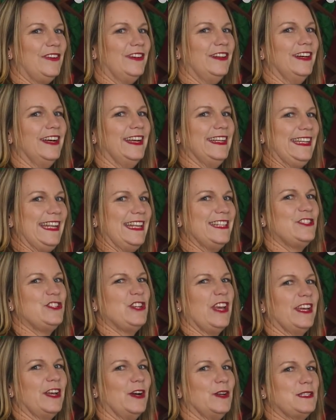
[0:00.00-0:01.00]
Right, let's
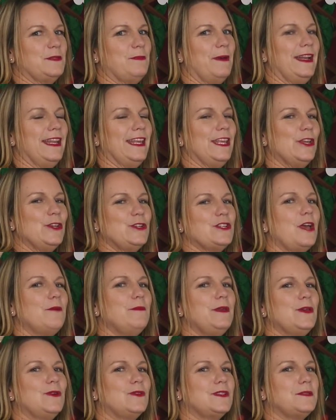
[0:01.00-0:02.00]
check our spelling. You show
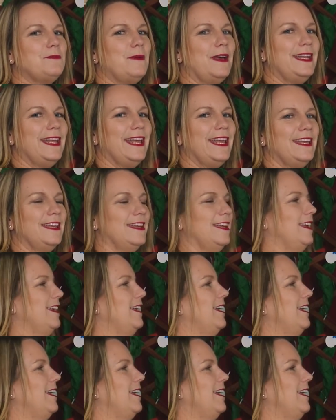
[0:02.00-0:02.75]
me your spelling.